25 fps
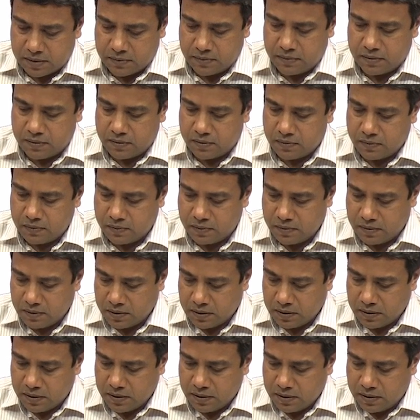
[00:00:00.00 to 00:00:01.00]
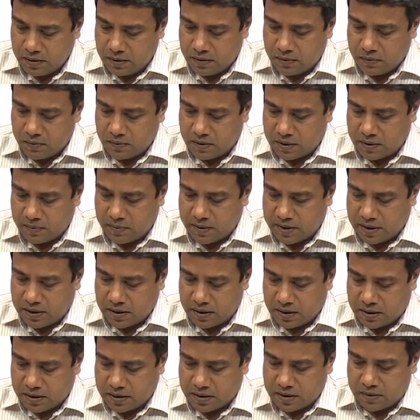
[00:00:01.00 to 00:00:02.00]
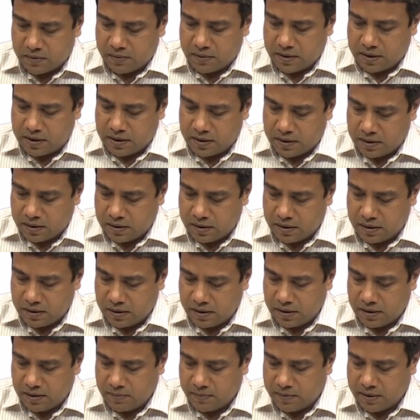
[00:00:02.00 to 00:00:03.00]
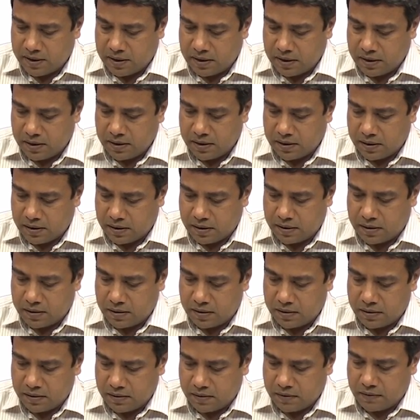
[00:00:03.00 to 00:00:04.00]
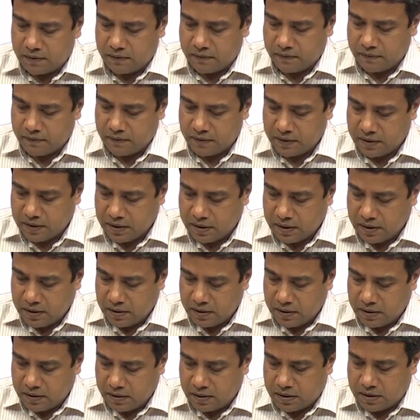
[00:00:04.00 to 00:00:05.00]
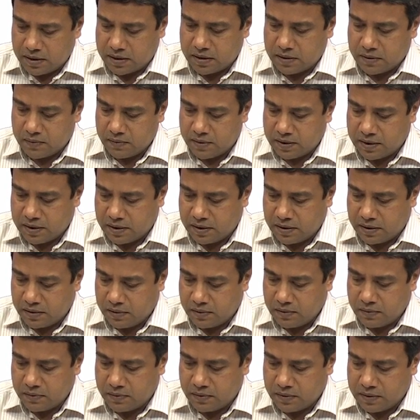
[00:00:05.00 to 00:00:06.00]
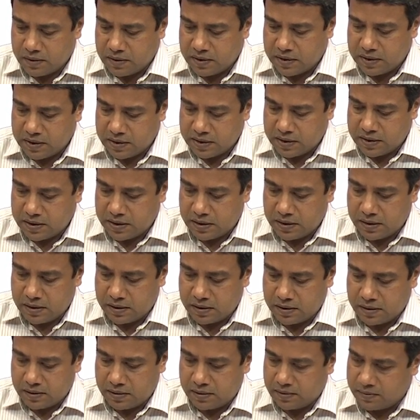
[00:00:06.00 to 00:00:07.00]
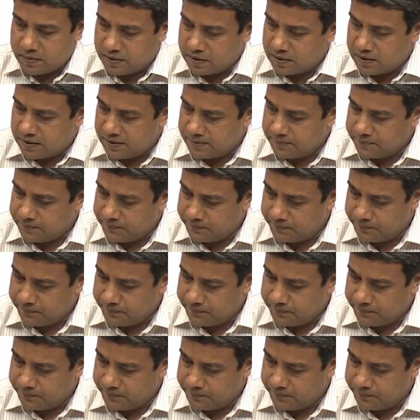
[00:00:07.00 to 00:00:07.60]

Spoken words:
equal to 1 by r square d by dr of r square u c. Sorry.